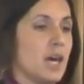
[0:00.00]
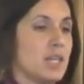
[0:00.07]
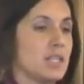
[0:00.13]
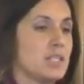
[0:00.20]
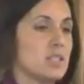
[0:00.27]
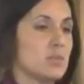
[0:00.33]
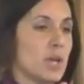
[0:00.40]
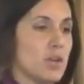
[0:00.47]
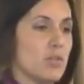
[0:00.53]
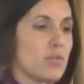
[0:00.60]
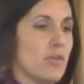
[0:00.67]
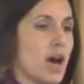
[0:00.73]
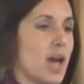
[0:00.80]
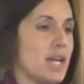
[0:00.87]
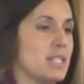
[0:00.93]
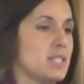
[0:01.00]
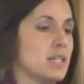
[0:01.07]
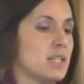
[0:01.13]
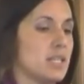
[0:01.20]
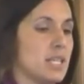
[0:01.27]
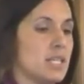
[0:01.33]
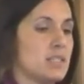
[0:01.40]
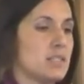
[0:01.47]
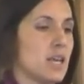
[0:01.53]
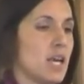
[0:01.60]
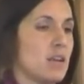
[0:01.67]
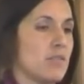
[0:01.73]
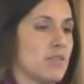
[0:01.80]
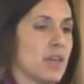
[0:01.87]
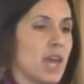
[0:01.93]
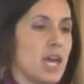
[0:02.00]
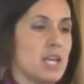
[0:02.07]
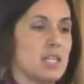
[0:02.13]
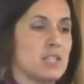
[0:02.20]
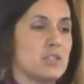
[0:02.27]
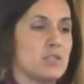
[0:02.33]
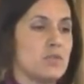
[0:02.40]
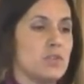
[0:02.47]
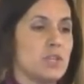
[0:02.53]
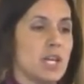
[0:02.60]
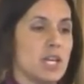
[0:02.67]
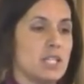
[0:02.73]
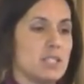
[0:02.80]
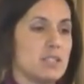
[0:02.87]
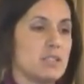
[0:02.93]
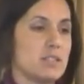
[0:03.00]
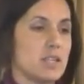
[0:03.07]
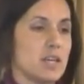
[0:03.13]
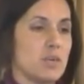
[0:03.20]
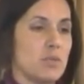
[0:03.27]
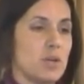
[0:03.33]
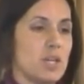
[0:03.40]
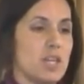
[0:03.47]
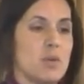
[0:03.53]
This is what you find on the inside of the Canada's Food Guide. This is one of